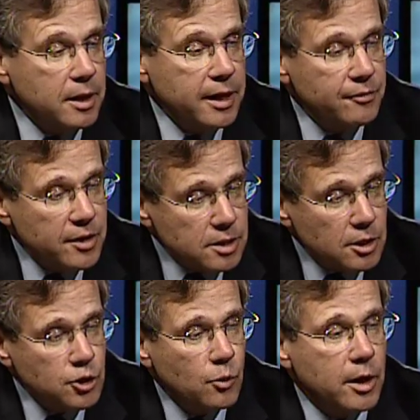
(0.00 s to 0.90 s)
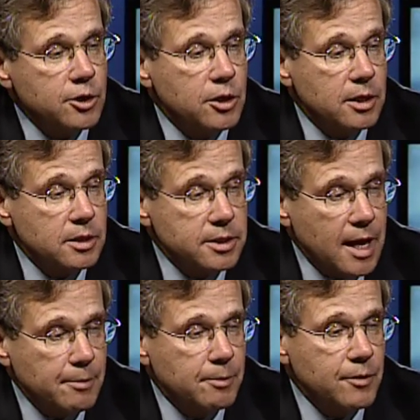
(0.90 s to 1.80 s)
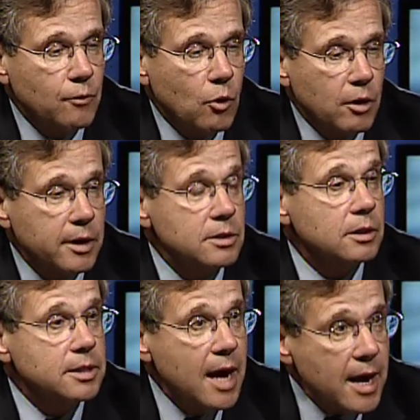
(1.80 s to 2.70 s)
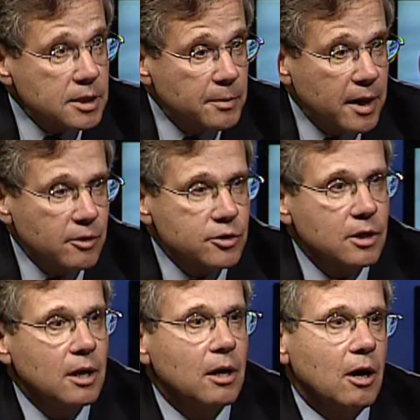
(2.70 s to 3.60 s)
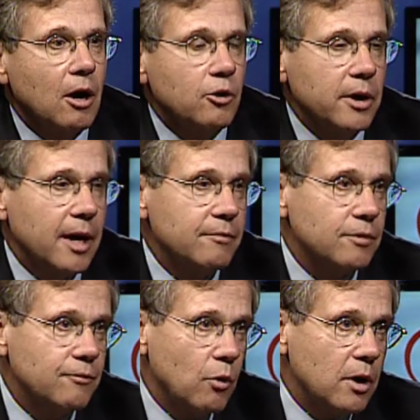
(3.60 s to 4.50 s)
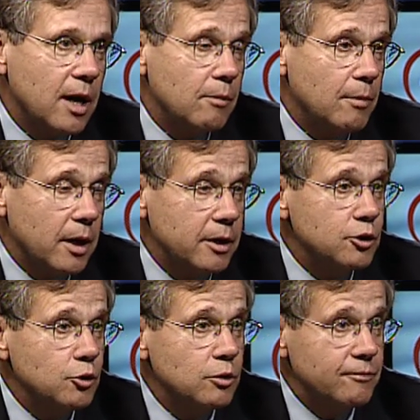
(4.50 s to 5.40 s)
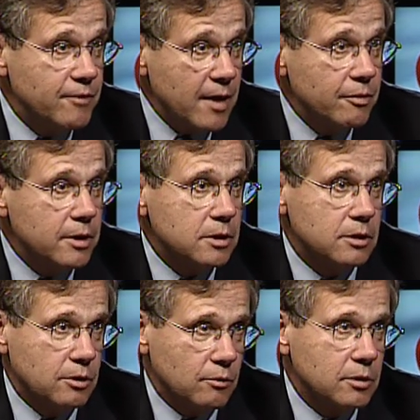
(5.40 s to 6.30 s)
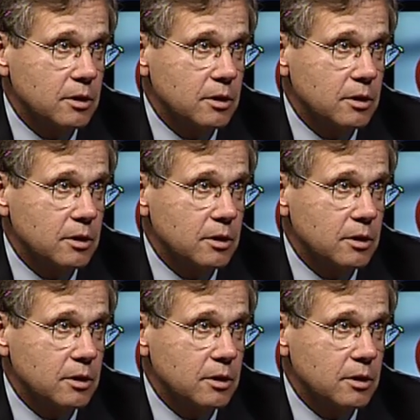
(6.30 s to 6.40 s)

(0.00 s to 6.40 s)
in this situation, as it's happened before, is the taxpayers are going to have to fork out money to defend this suit.